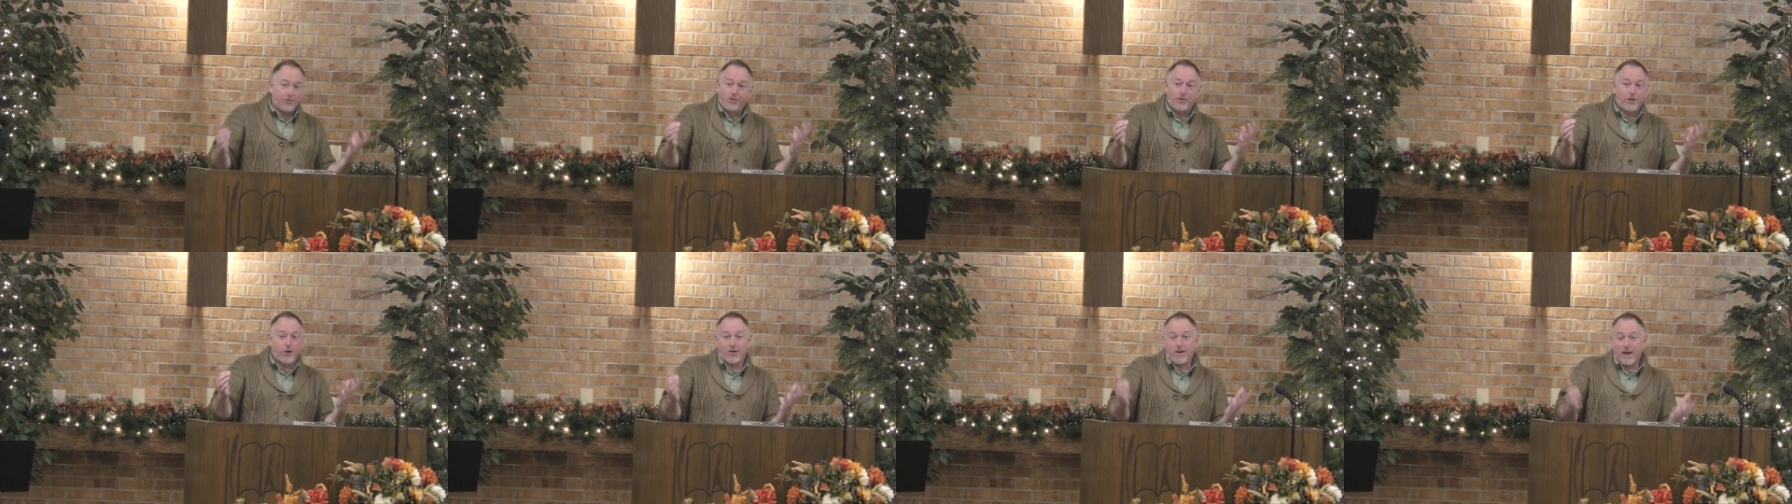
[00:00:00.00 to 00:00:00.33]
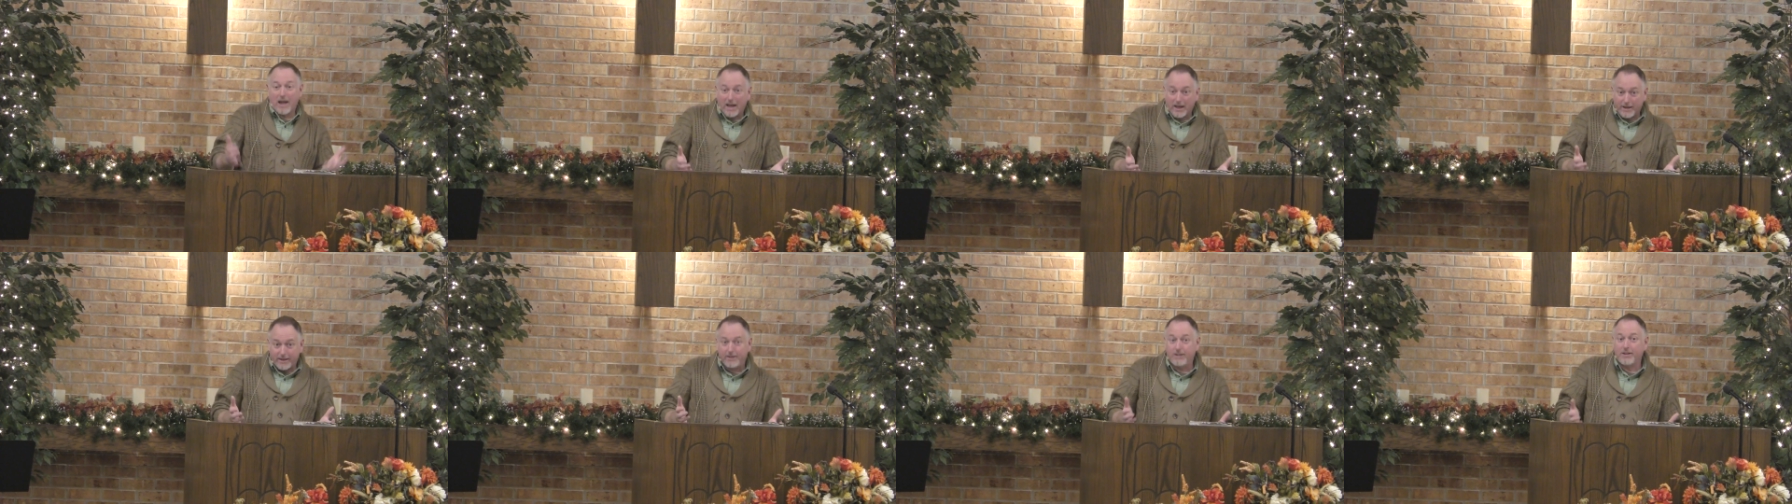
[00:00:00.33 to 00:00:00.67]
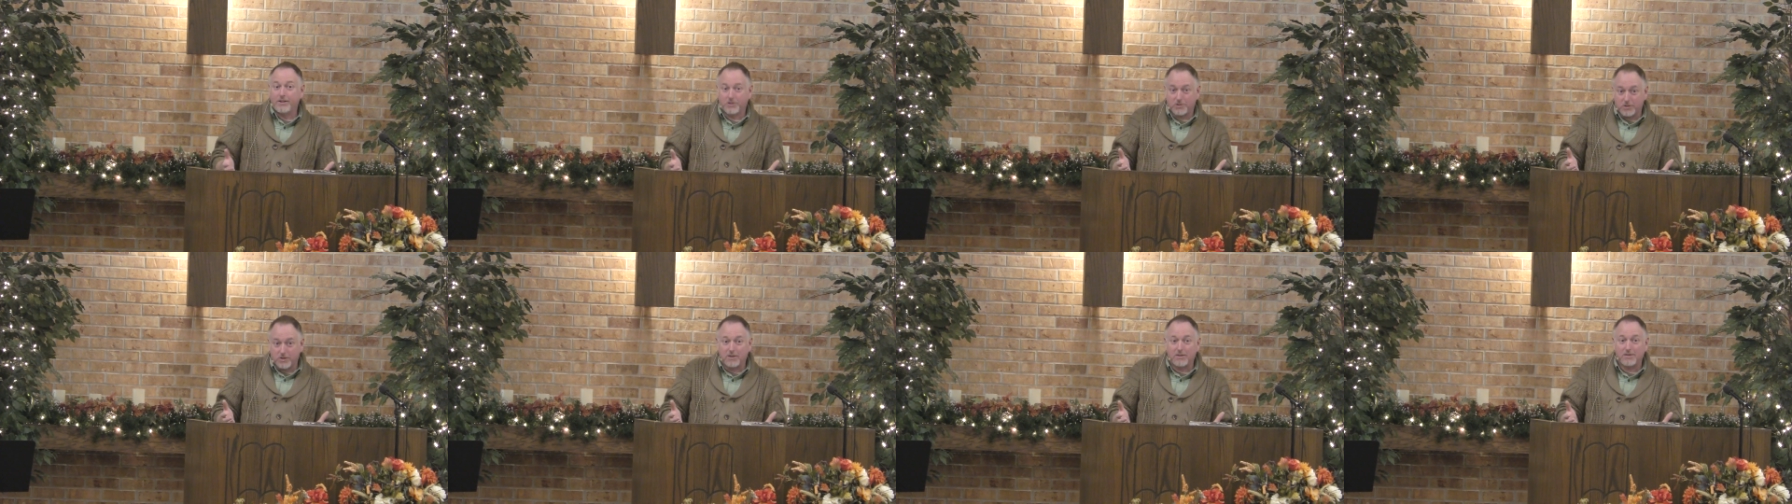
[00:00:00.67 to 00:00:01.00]
They're not
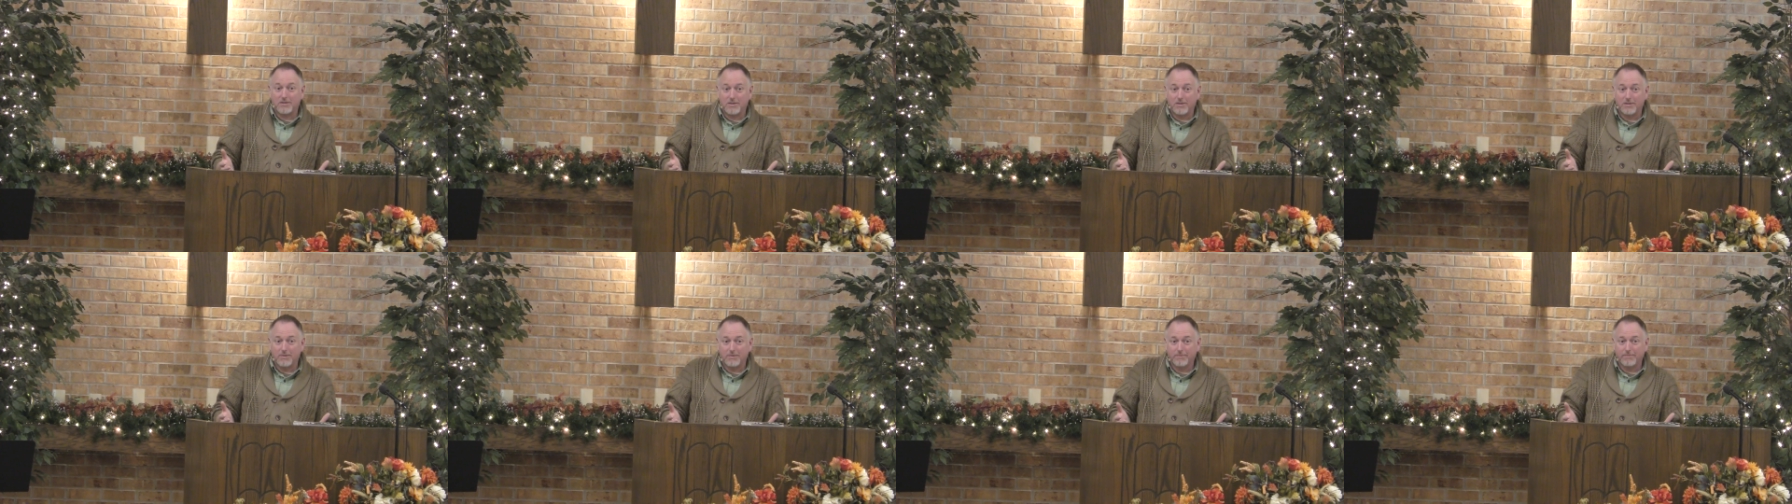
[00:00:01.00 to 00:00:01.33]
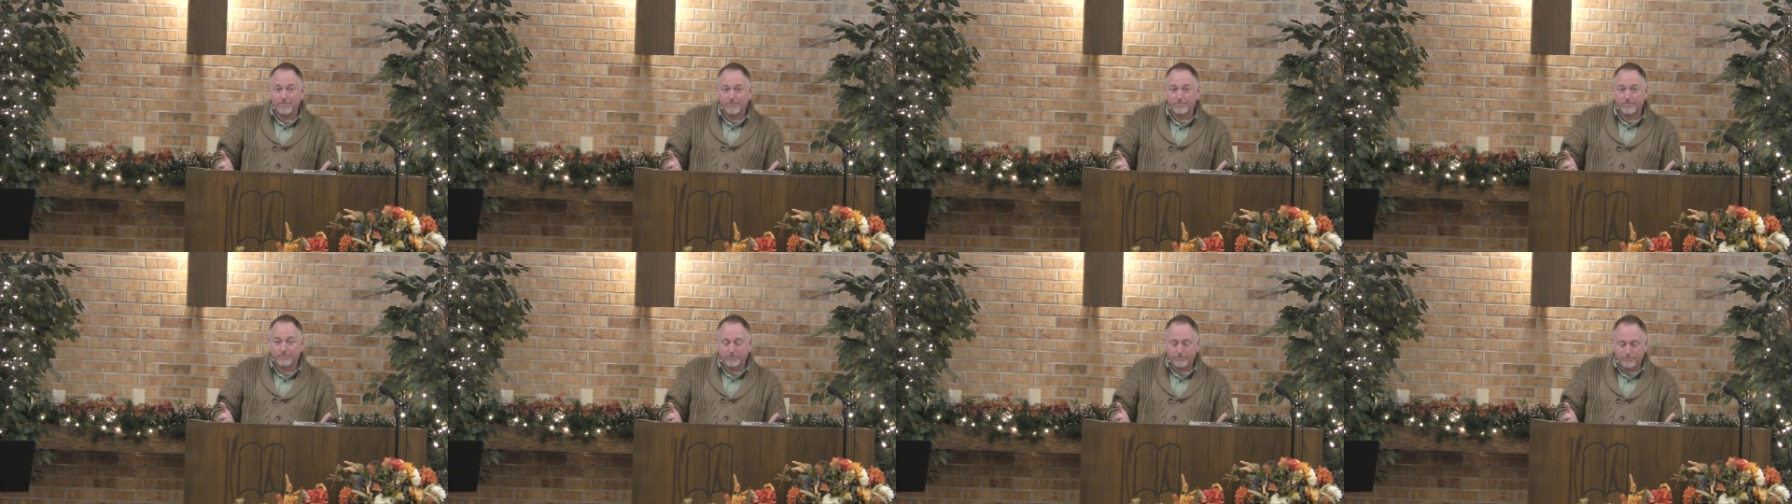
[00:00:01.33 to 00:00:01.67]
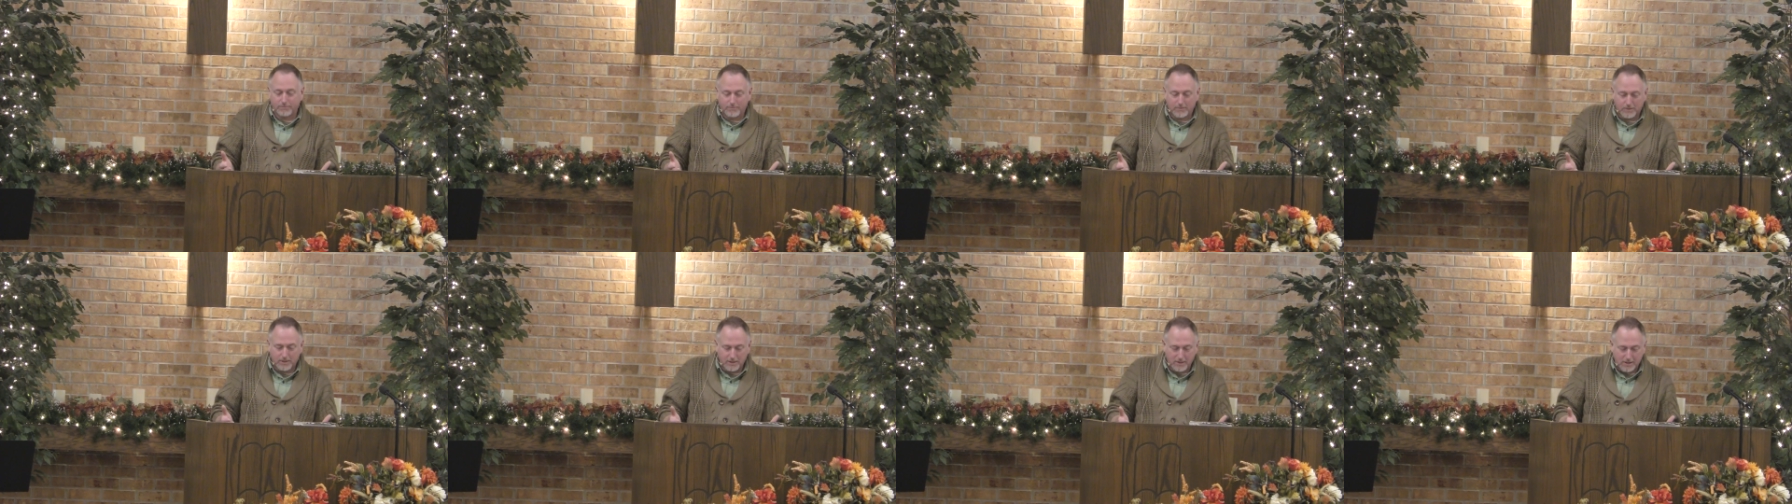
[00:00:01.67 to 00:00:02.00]
innocent,
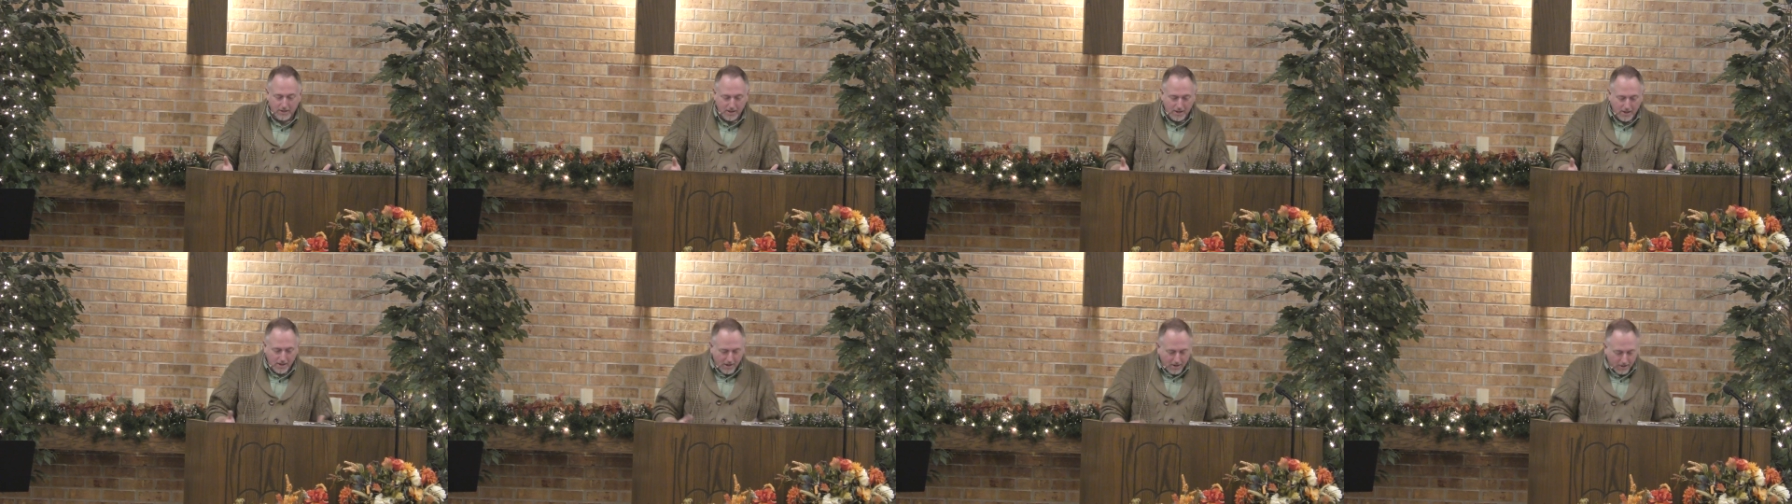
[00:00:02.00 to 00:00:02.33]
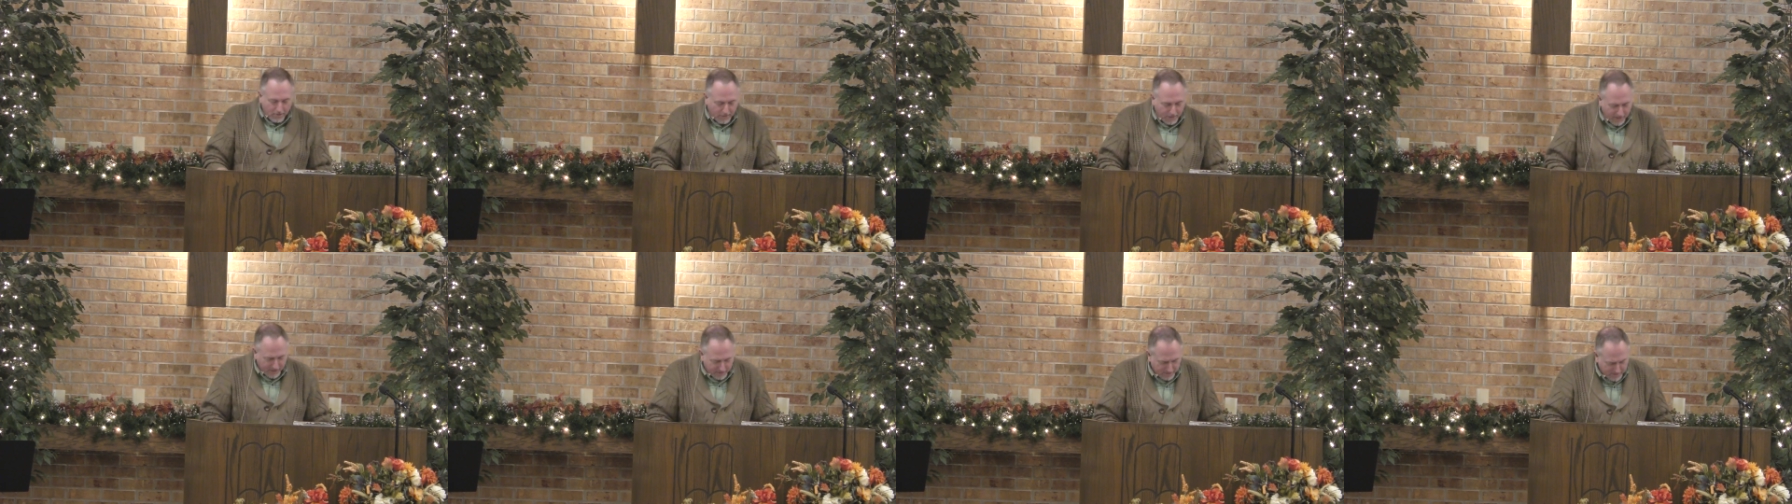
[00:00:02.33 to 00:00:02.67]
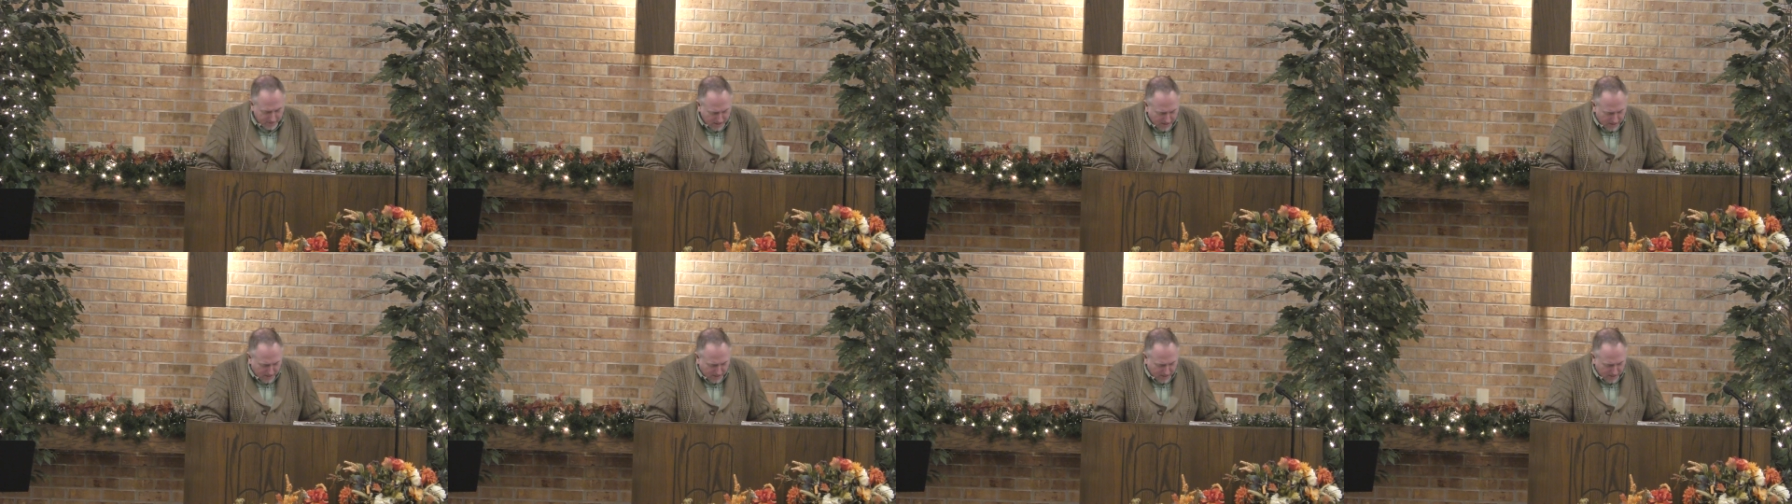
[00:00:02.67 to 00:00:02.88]
right?